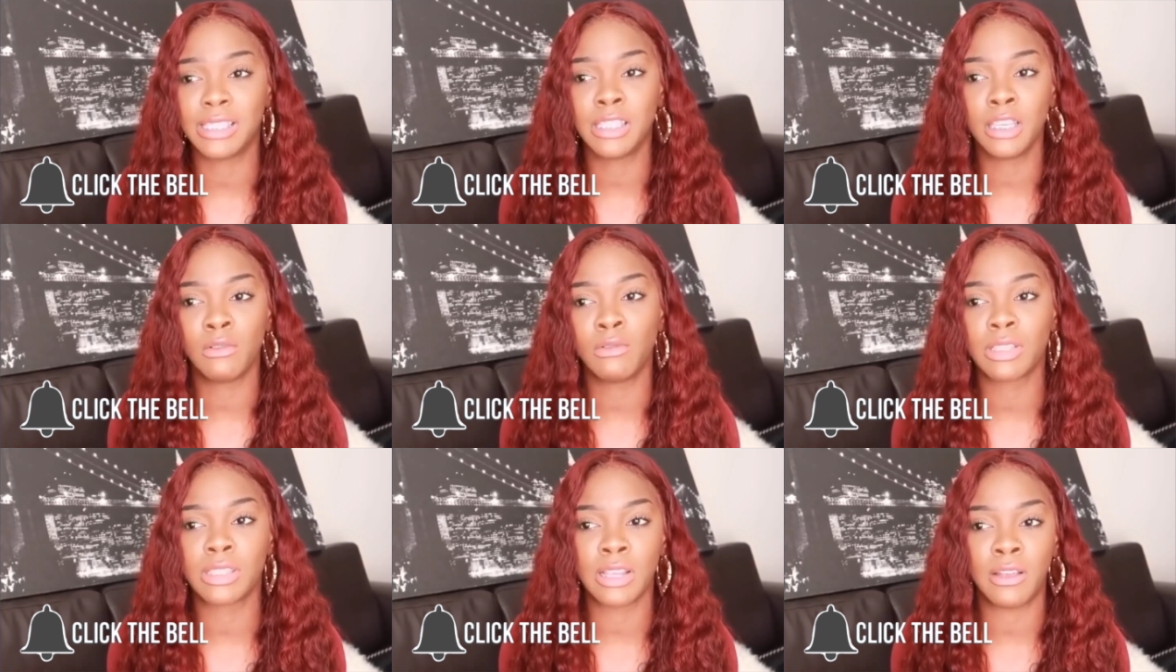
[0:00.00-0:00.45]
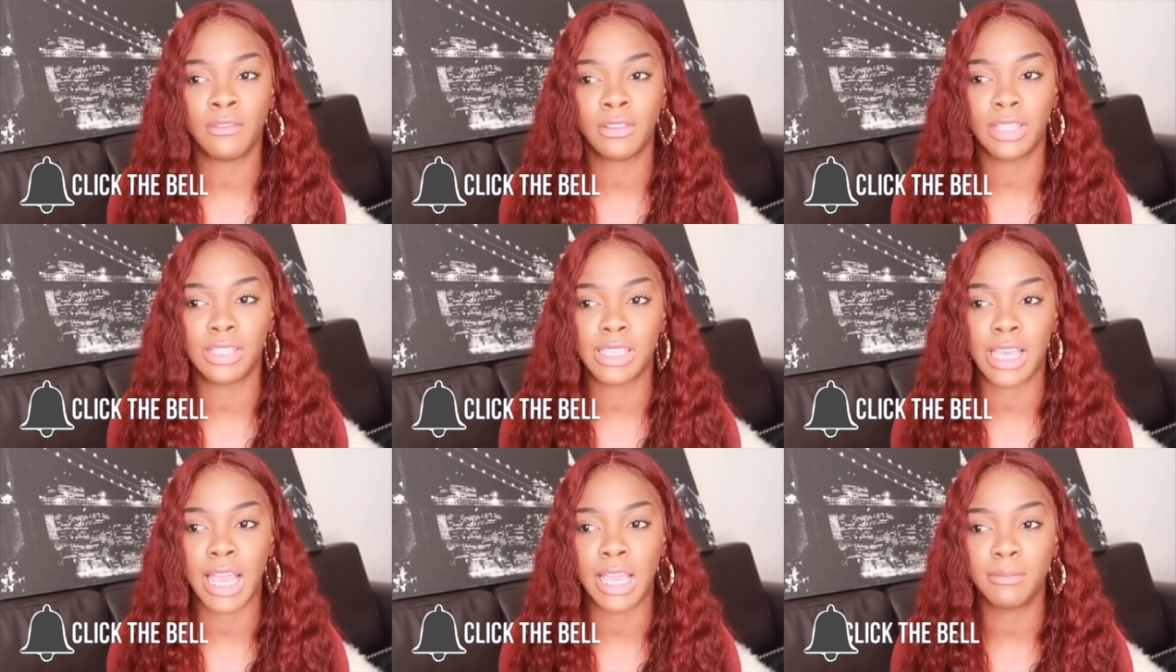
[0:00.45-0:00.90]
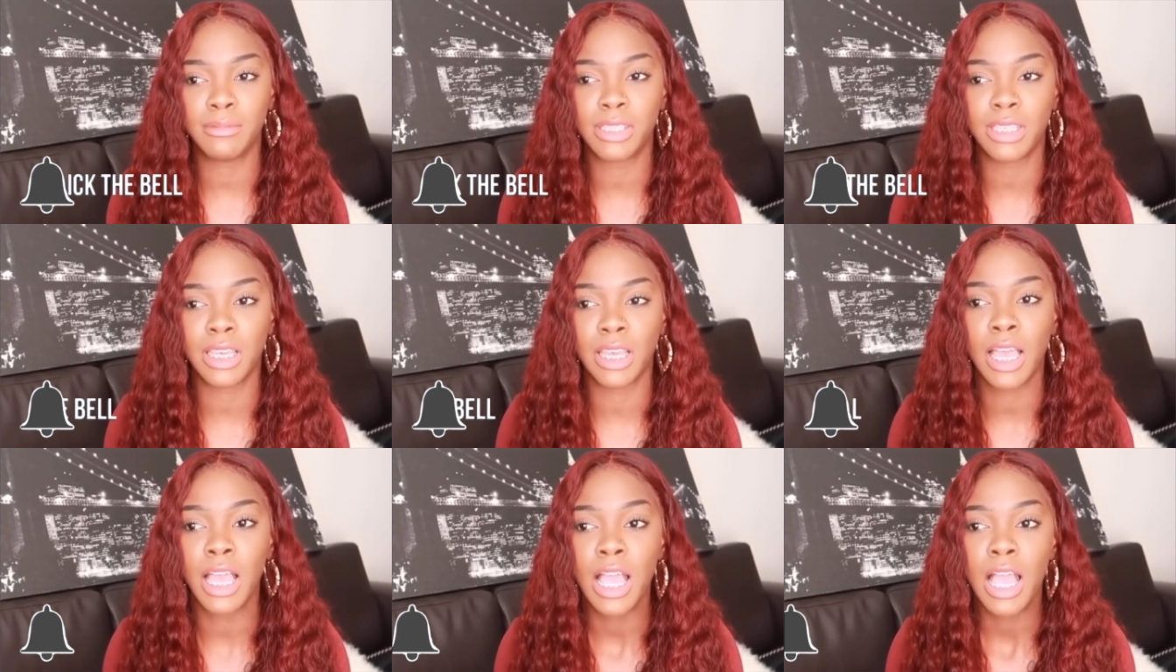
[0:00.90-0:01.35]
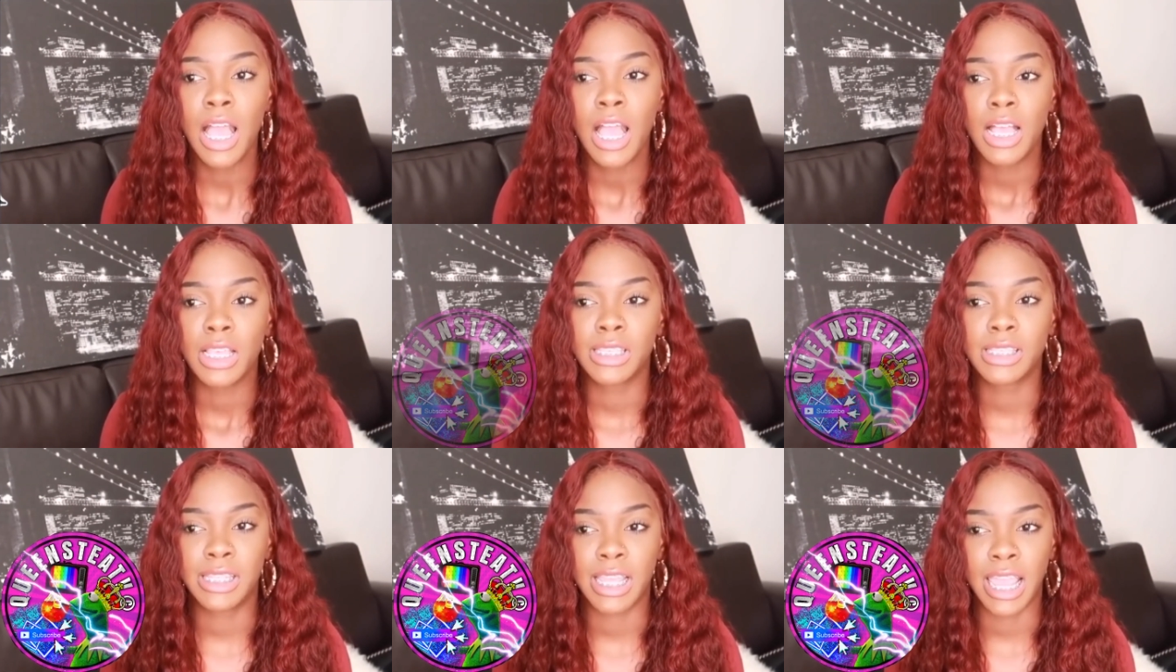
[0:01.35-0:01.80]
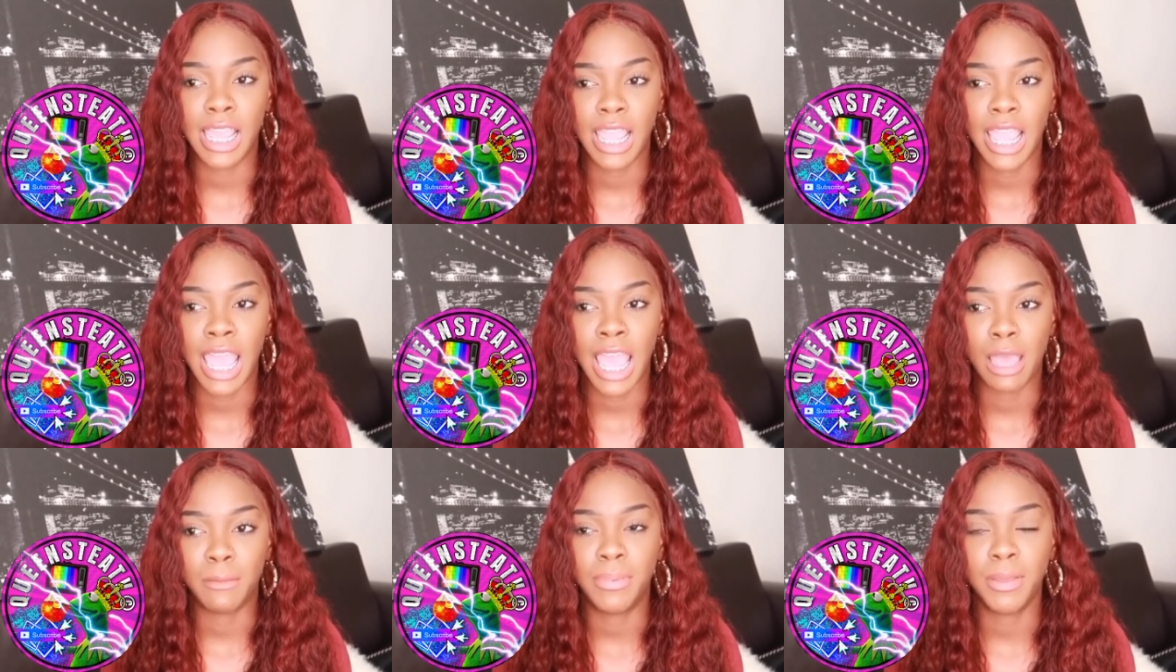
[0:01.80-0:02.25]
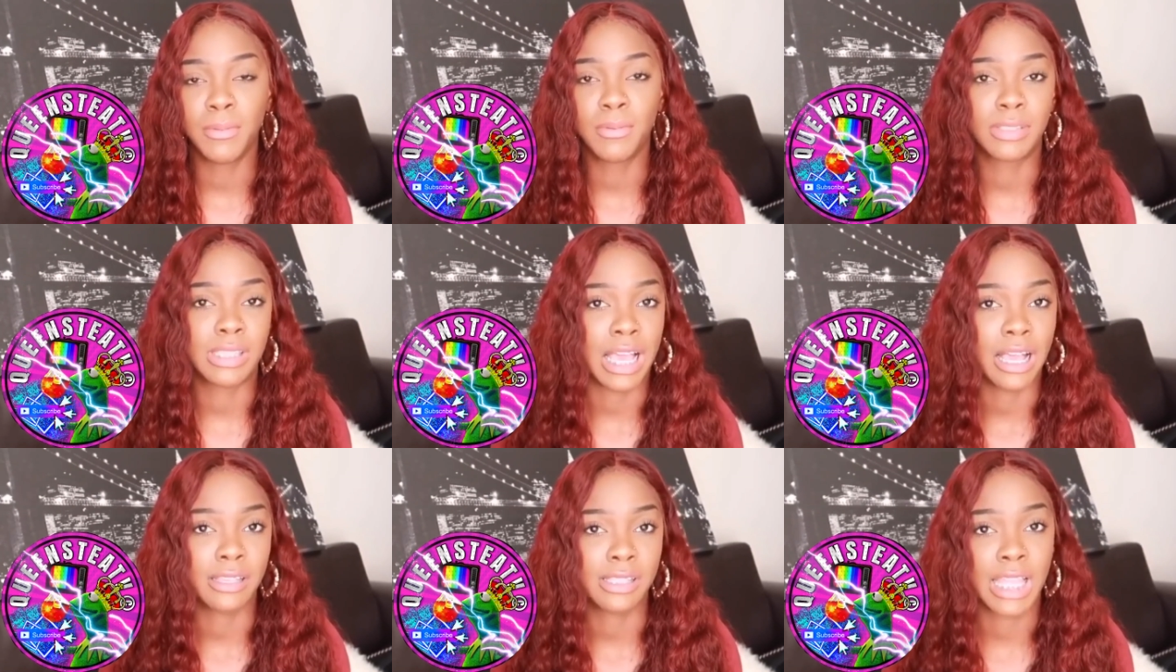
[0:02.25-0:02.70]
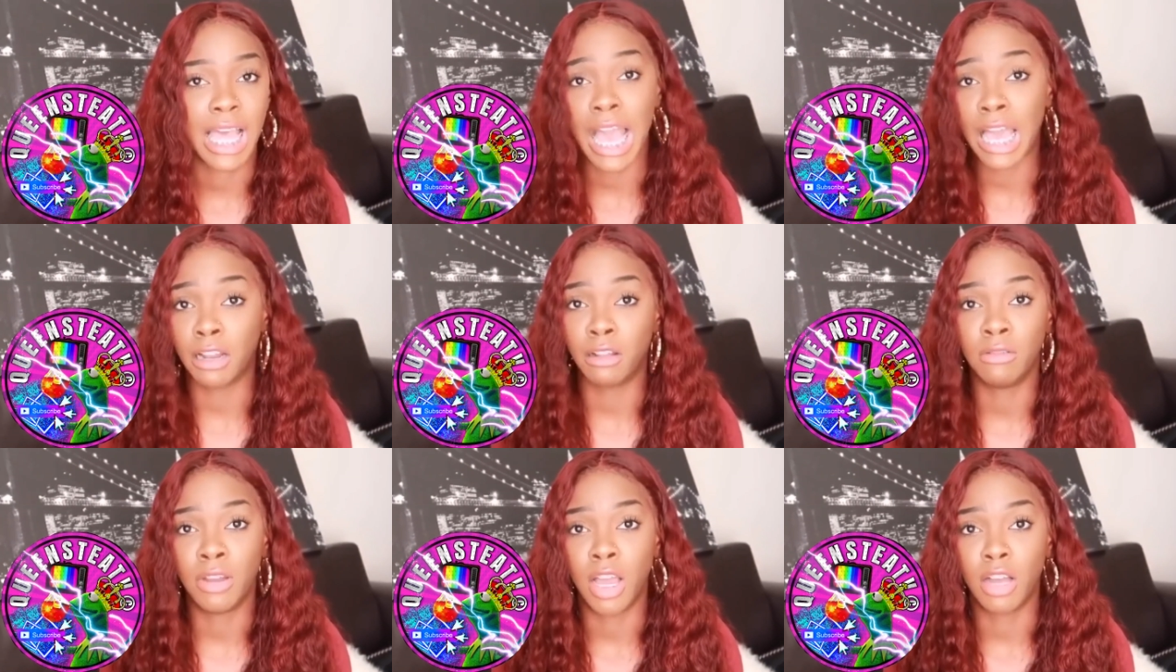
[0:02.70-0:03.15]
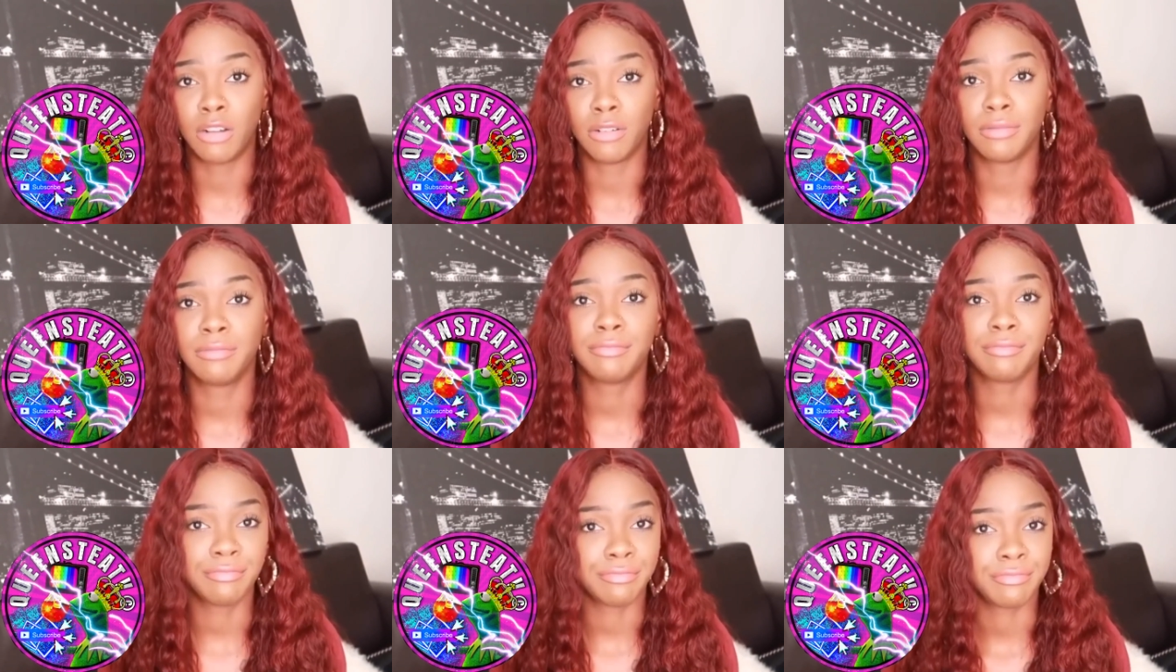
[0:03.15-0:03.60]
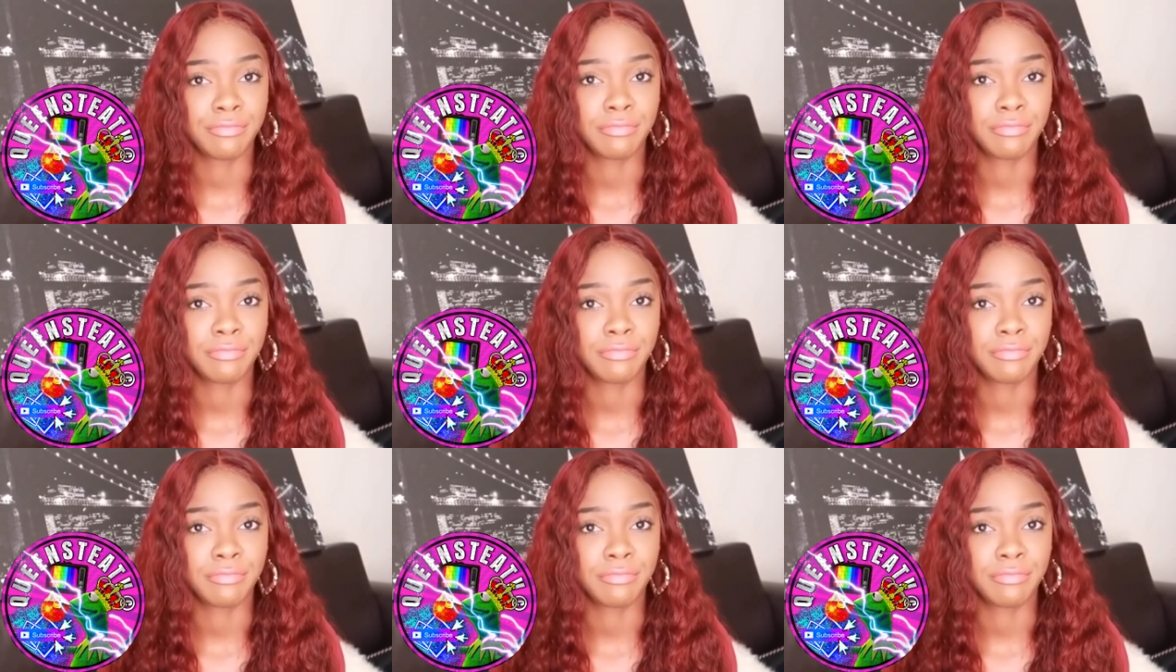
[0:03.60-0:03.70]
I still was never the type to stay at people's house that I don't know.